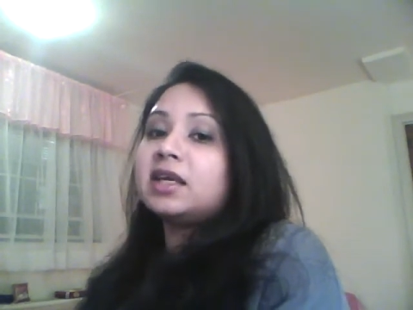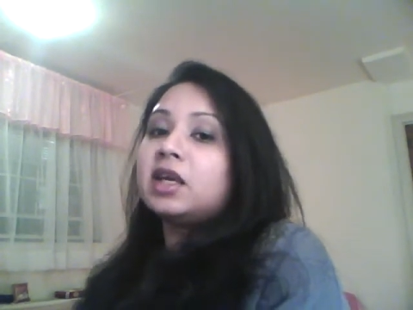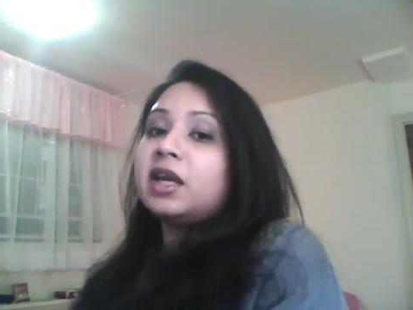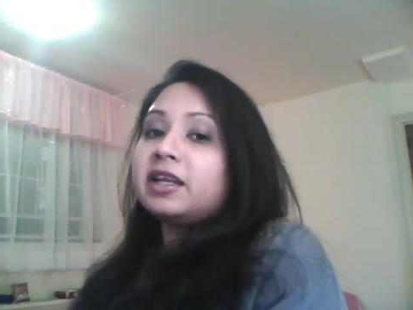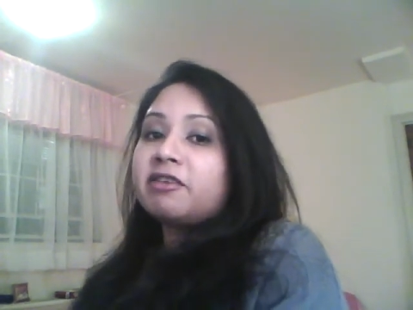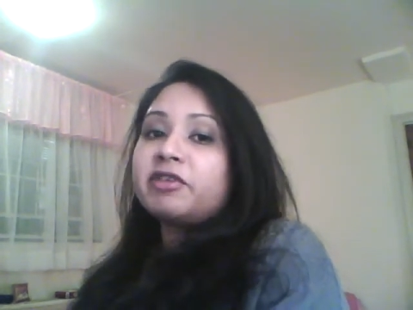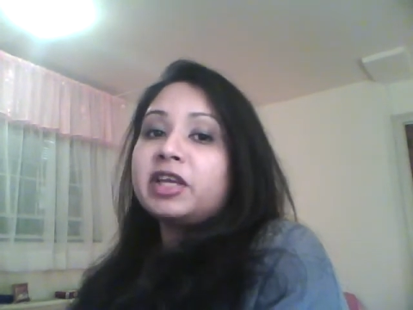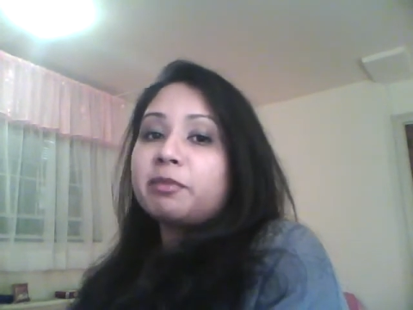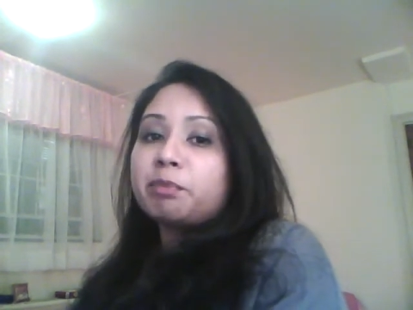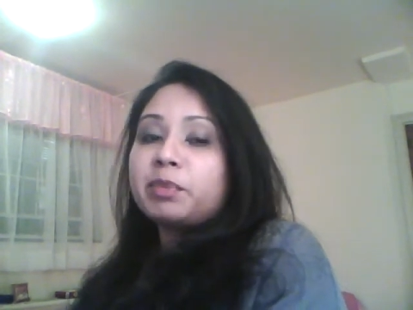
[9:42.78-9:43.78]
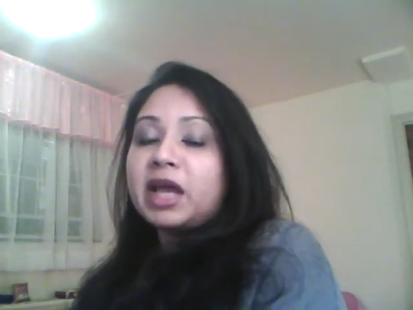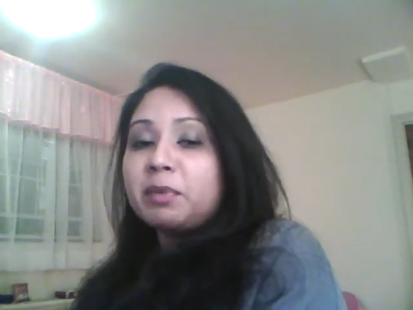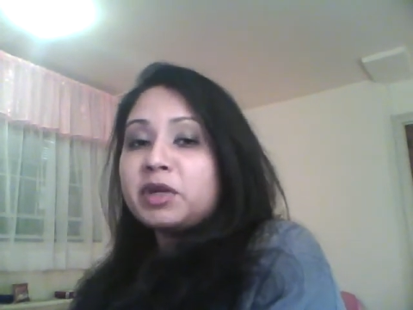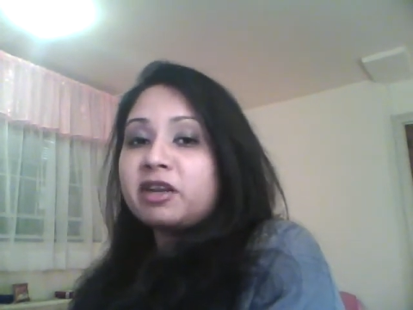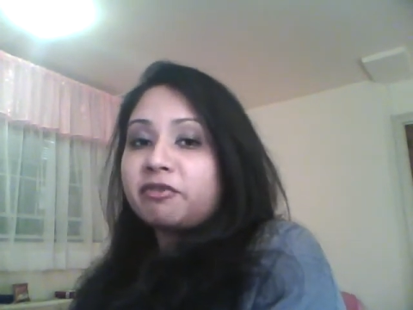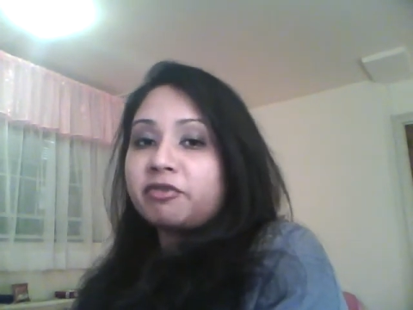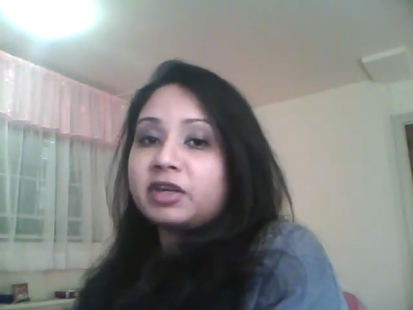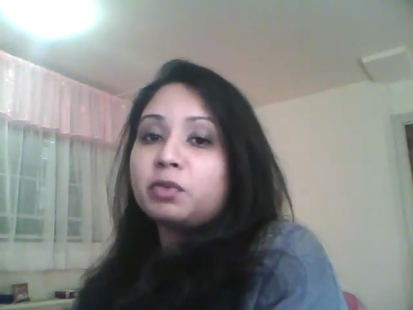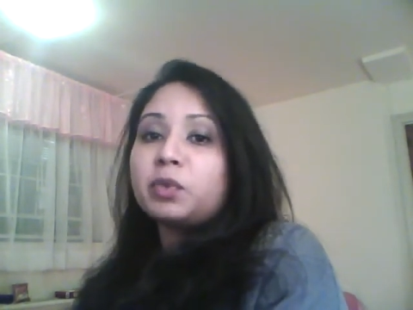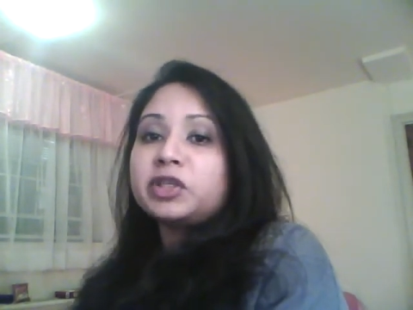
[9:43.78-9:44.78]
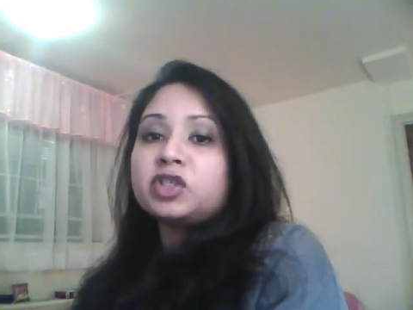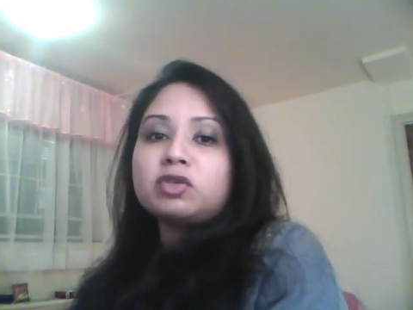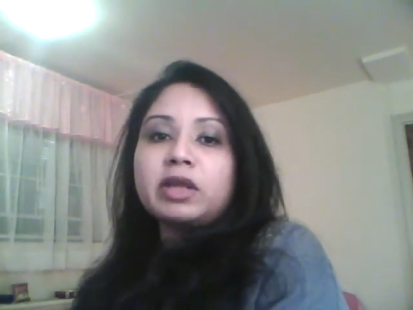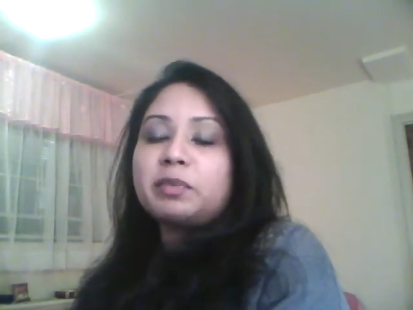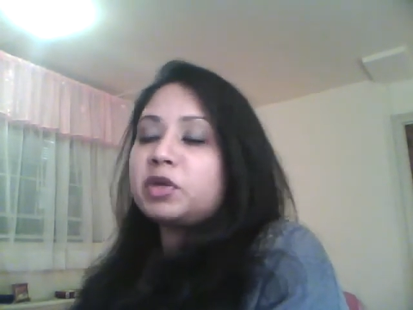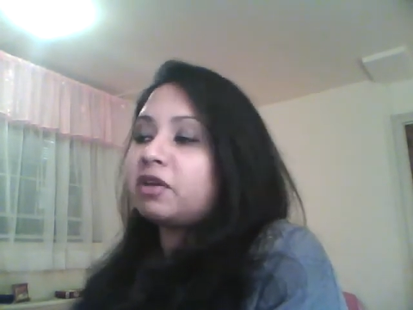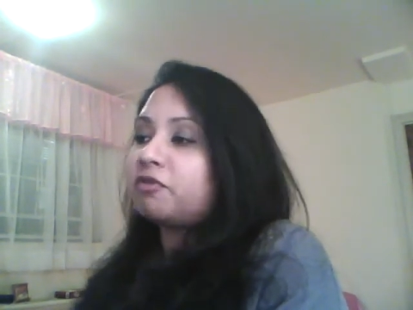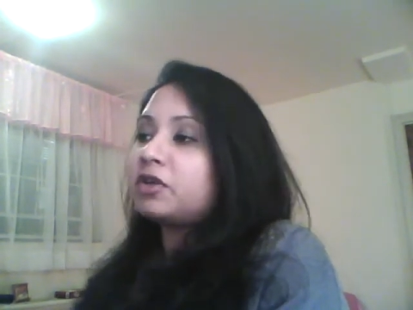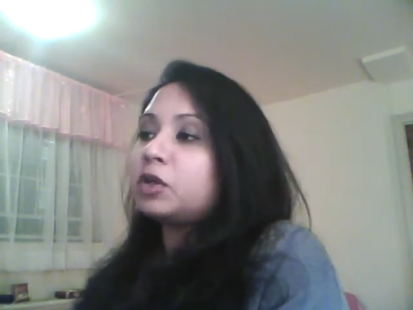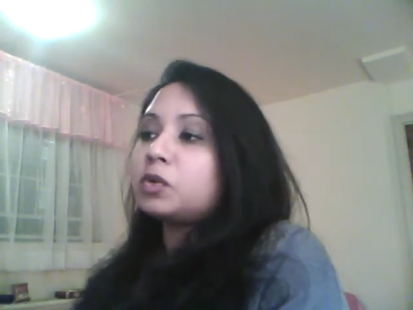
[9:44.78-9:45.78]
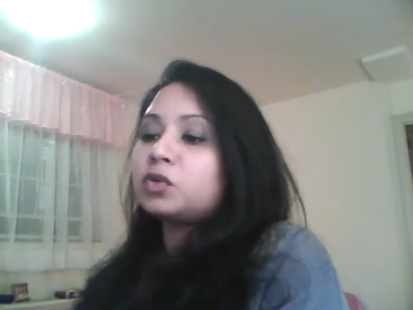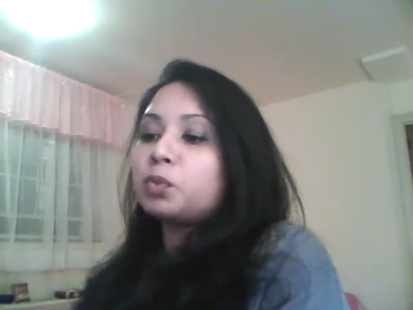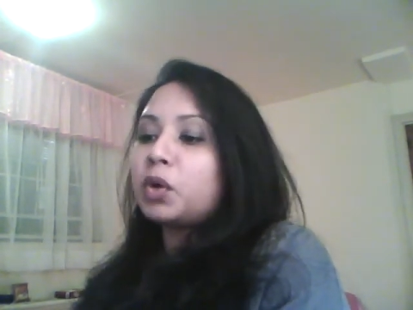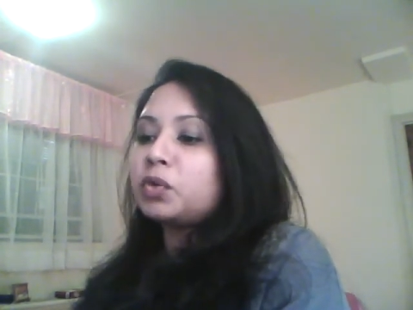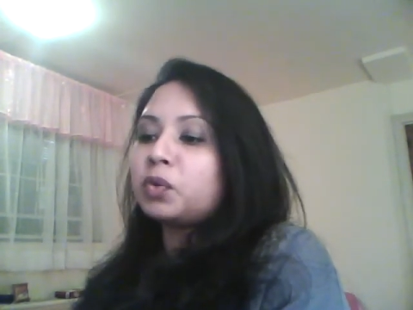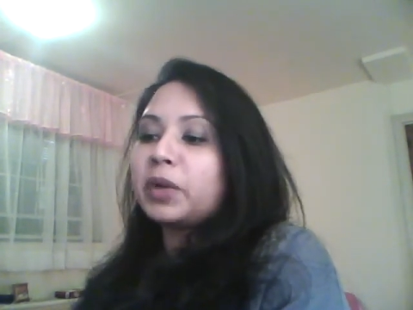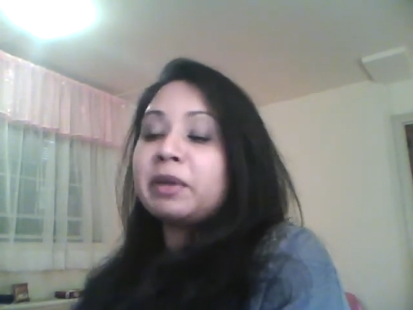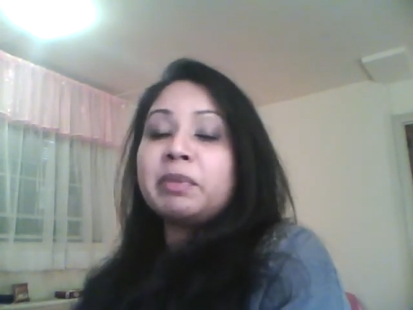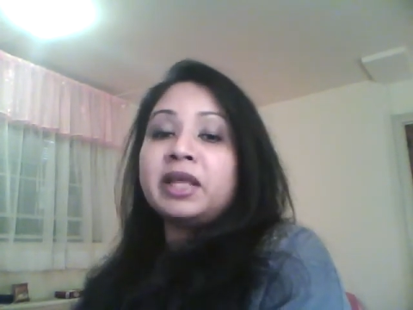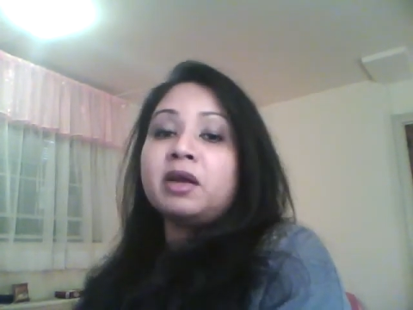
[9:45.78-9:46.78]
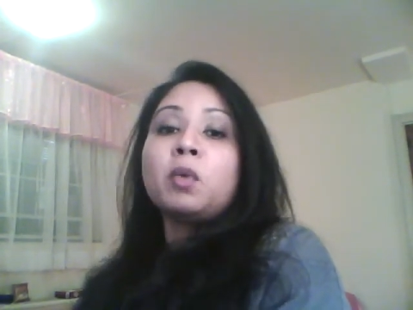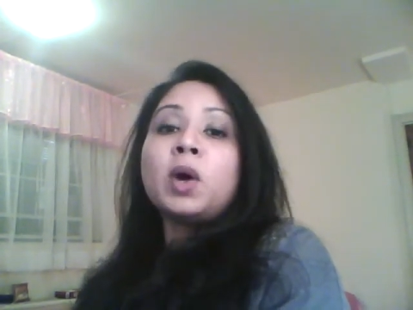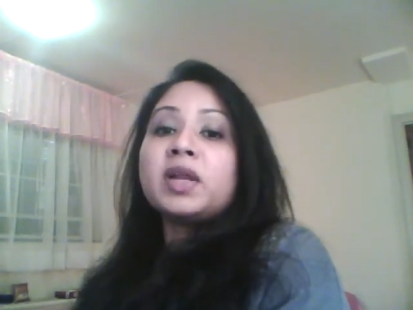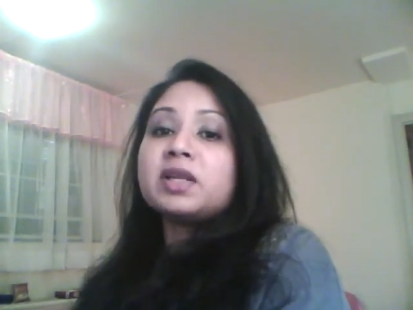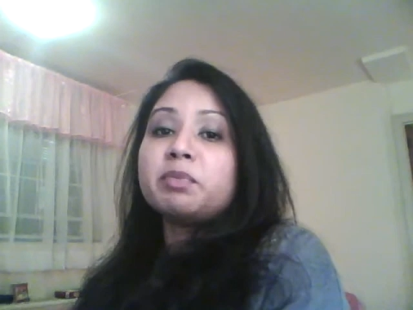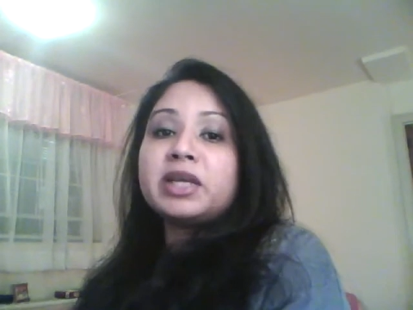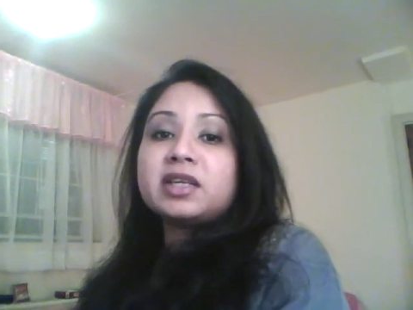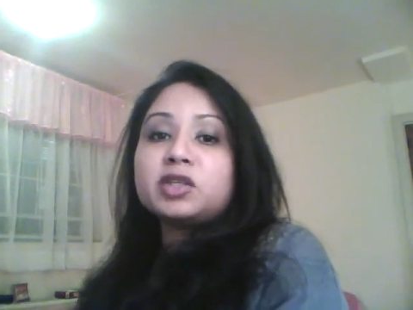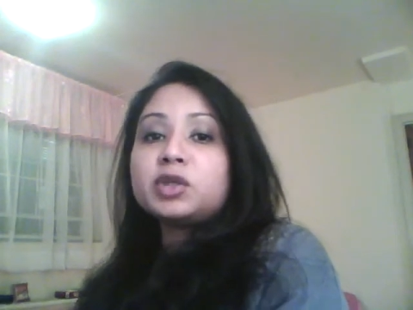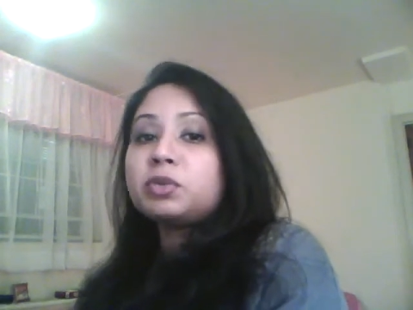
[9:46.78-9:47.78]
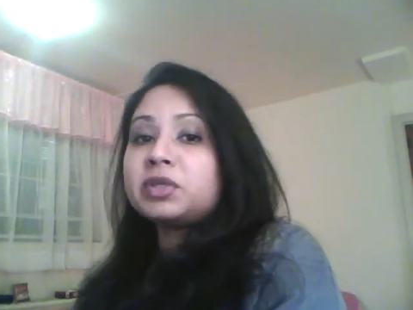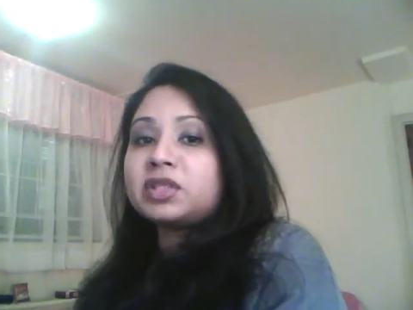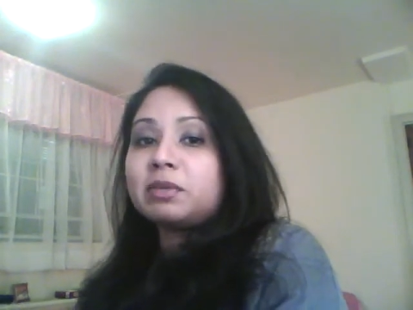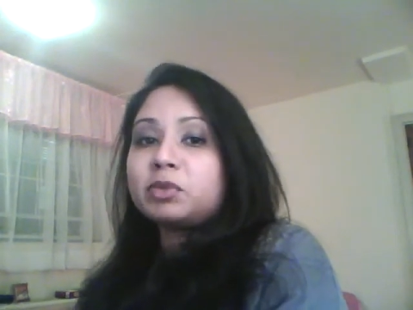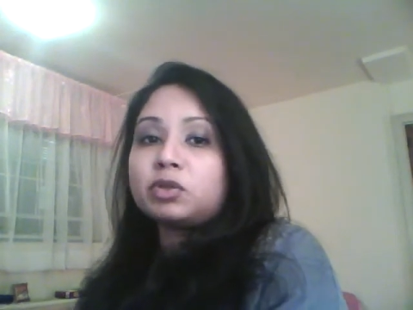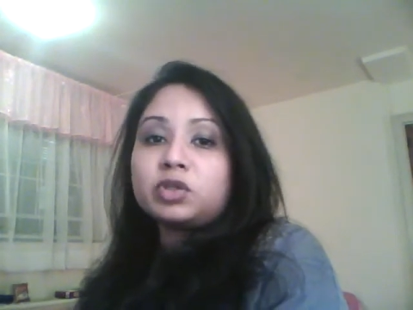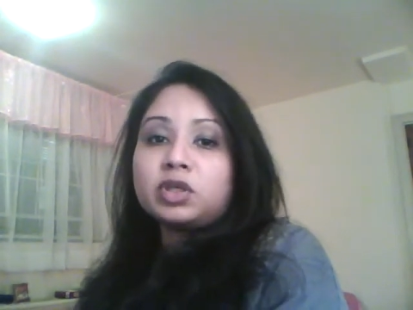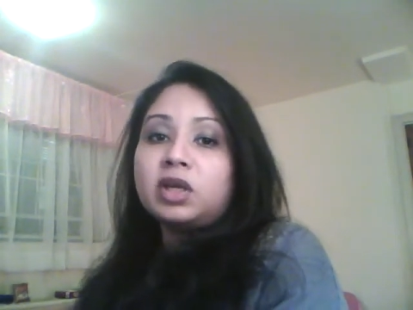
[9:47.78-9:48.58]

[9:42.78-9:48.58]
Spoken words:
giving epinephrine, which epinephrine goes both way, beta-1 and beta-2 receptors.